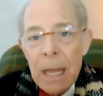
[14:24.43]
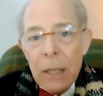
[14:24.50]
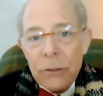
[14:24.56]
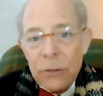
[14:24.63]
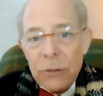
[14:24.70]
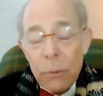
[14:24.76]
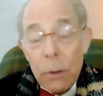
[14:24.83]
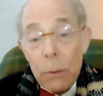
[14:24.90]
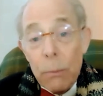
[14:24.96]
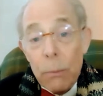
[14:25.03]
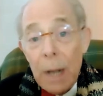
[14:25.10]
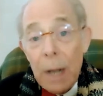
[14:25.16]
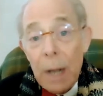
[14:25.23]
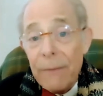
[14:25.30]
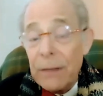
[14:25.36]
so that
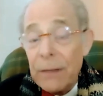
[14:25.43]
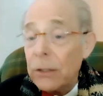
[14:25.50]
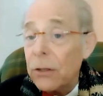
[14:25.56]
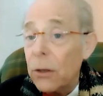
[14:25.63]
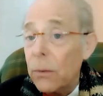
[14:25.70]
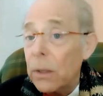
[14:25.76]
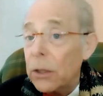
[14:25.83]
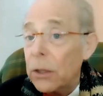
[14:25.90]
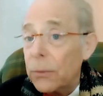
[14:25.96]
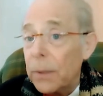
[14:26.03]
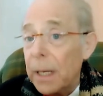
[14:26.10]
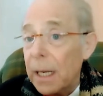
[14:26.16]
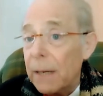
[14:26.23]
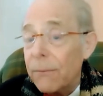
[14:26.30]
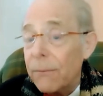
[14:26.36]
we're having 2 and
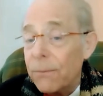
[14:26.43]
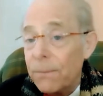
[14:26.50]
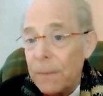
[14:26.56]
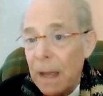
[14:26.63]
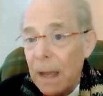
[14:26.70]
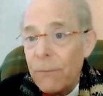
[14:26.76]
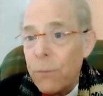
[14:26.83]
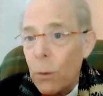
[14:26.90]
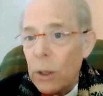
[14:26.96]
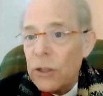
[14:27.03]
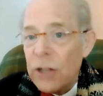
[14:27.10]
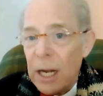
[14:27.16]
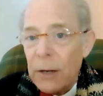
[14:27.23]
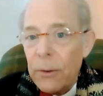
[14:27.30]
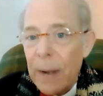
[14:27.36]
3 and 4
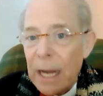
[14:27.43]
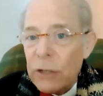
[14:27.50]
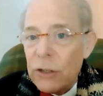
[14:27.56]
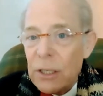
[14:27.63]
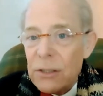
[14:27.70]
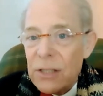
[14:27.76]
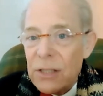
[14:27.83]
generations